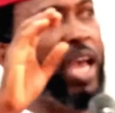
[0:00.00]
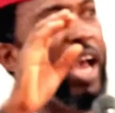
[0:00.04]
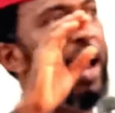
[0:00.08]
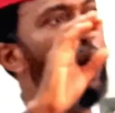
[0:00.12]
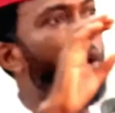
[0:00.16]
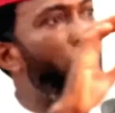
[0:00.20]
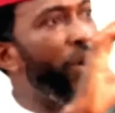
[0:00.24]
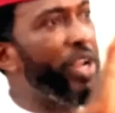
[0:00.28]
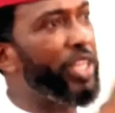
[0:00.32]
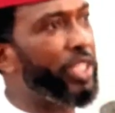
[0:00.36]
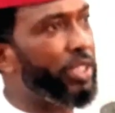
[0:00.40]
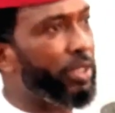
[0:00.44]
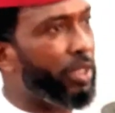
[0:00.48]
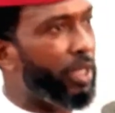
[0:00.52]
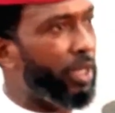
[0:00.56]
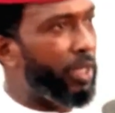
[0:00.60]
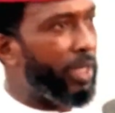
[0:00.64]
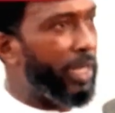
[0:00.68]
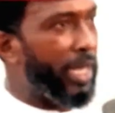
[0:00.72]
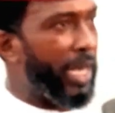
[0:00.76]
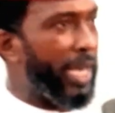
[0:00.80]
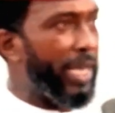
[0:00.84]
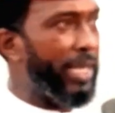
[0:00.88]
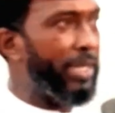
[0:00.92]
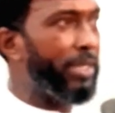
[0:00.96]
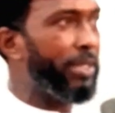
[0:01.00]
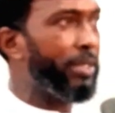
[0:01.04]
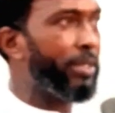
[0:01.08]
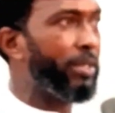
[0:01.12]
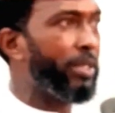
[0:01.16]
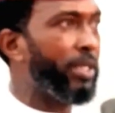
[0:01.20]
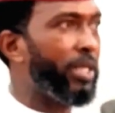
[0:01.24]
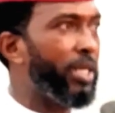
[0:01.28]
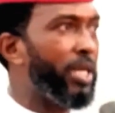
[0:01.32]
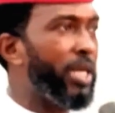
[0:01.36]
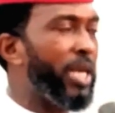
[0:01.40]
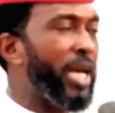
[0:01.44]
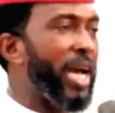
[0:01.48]
I went online,
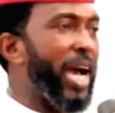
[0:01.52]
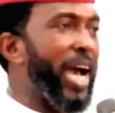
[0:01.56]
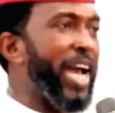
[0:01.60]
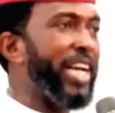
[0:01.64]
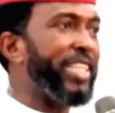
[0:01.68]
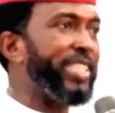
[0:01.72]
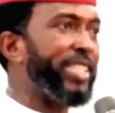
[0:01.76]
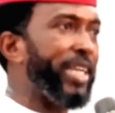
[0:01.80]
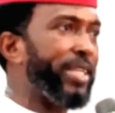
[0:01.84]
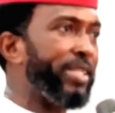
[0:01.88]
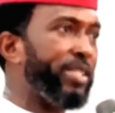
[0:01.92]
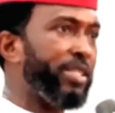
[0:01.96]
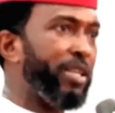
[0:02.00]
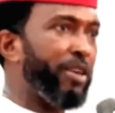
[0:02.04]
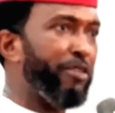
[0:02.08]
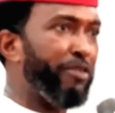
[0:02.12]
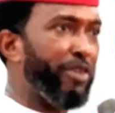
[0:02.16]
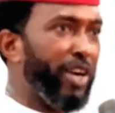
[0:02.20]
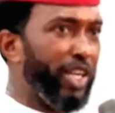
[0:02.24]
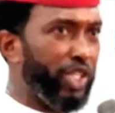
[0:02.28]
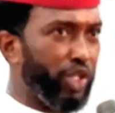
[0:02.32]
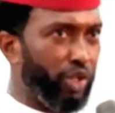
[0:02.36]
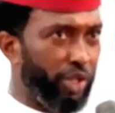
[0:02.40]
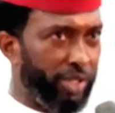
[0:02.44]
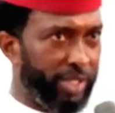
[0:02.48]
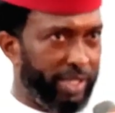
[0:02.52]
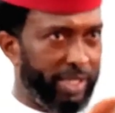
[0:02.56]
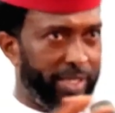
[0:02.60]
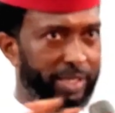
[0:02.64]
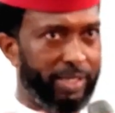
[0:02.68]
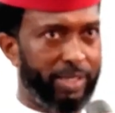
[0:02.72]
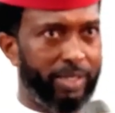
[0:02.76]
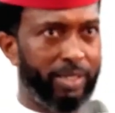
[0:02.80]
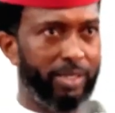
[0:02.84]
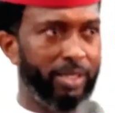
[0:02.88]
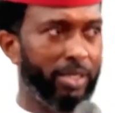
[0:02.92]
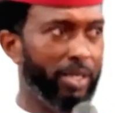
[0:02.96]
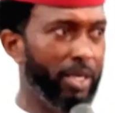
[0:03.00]
I checked several
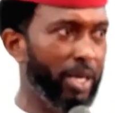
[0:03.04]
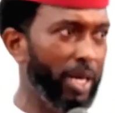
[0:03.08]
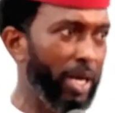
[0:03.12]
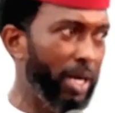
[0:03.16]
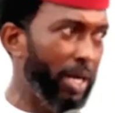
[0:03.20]
sources.